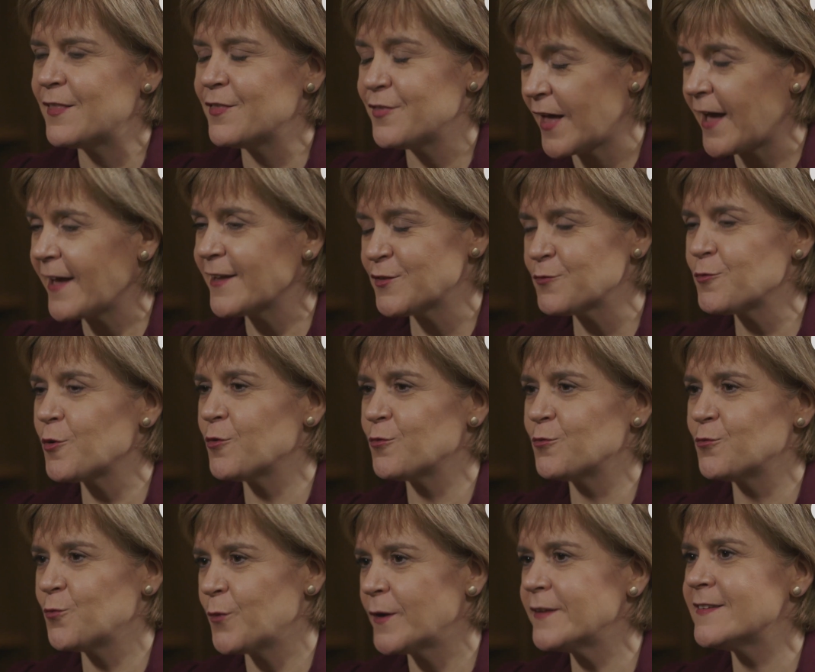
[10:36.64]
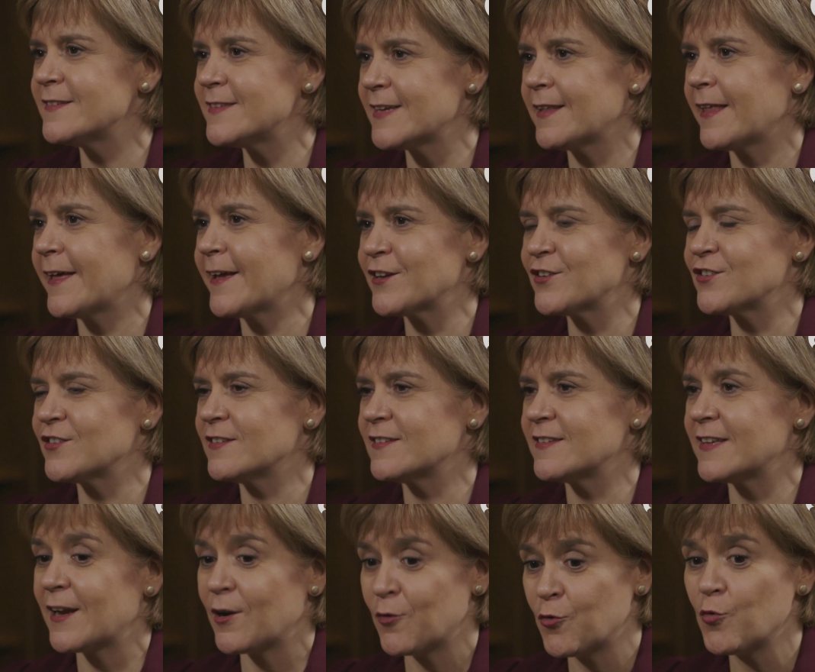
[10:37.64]
that's what wins
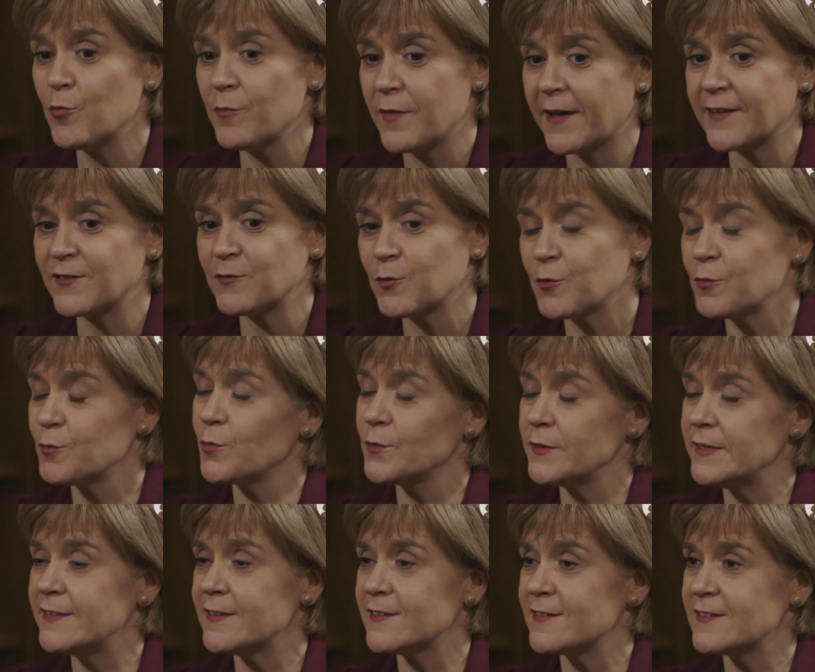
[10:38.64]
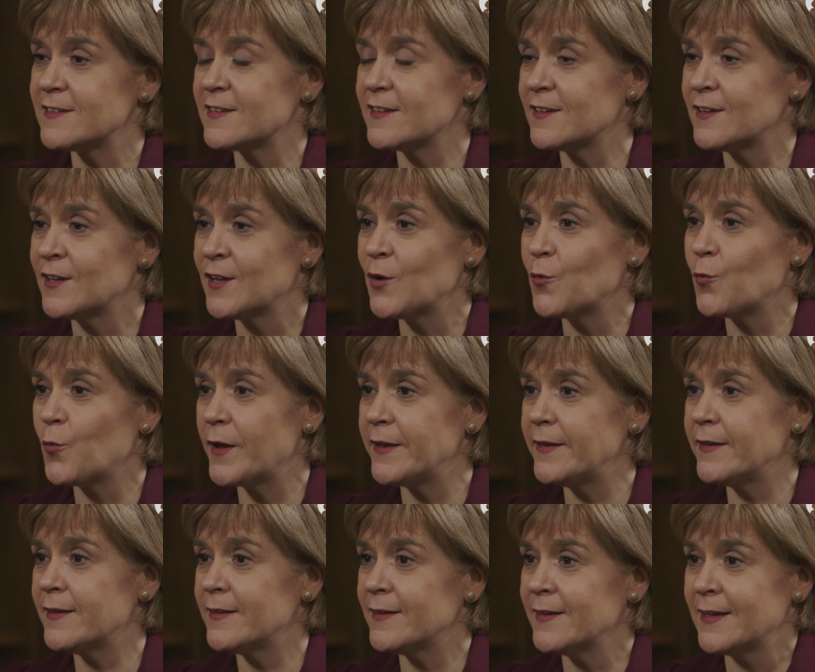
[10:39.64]
elections and I hope that's what will lead us to
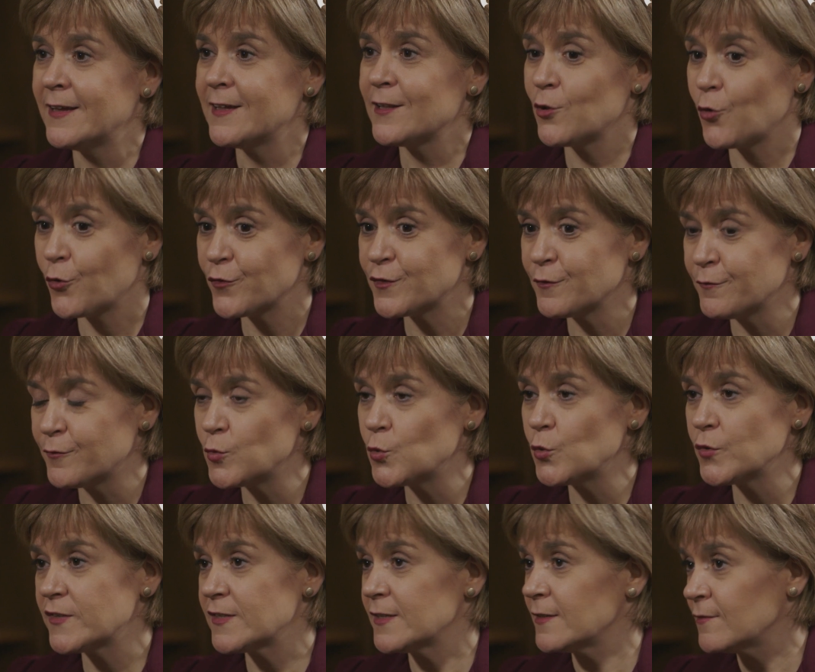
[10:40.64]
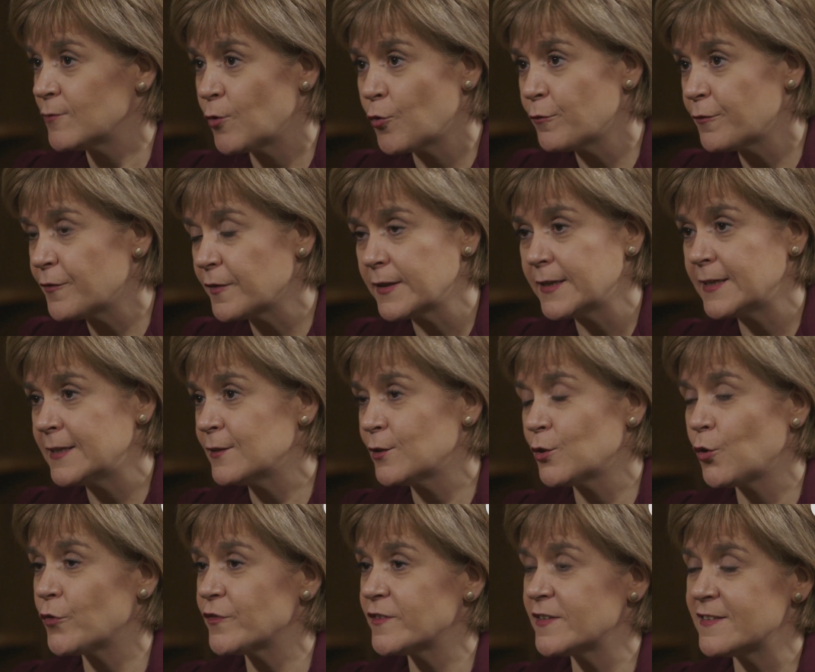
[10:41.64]
win lots of votes and hopefully
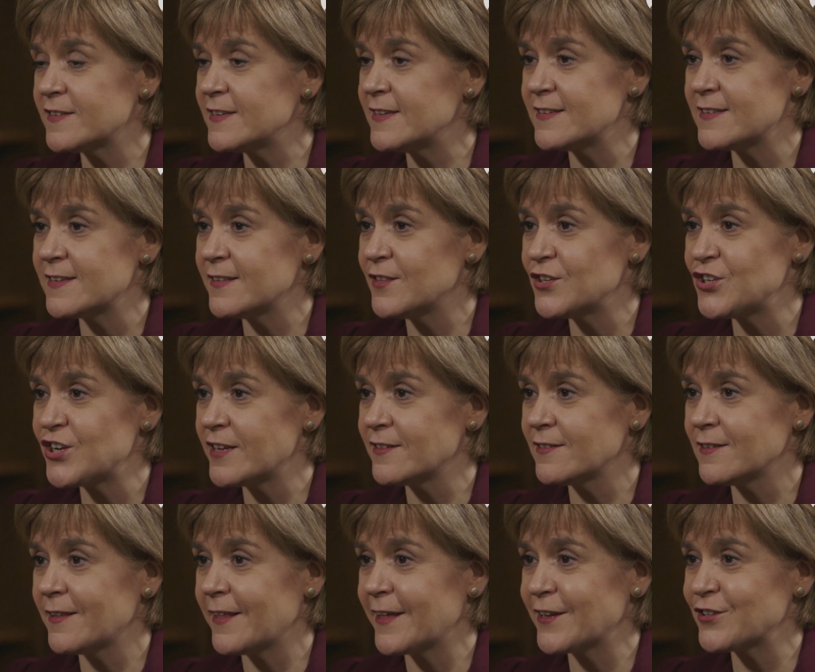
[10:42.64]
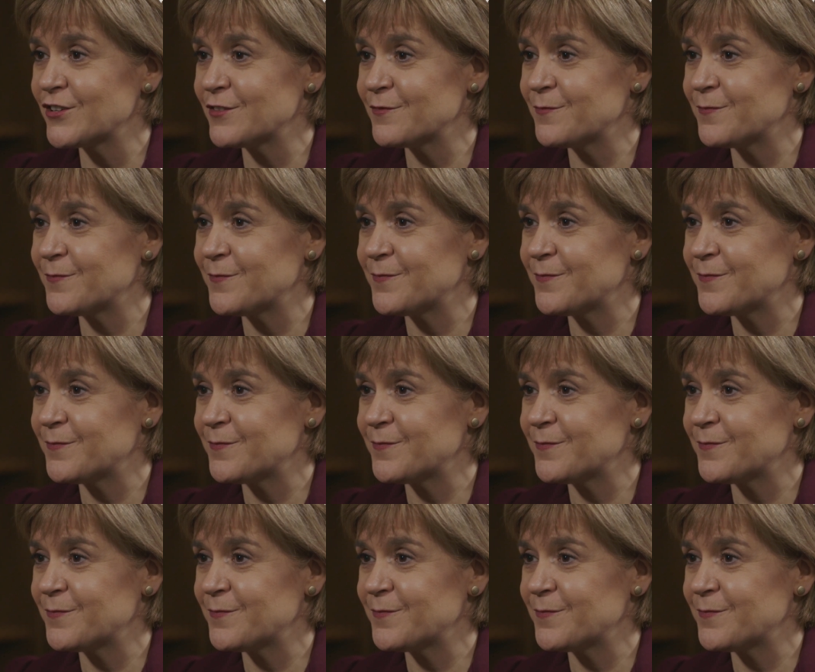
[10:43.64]
lots of seats in the general election.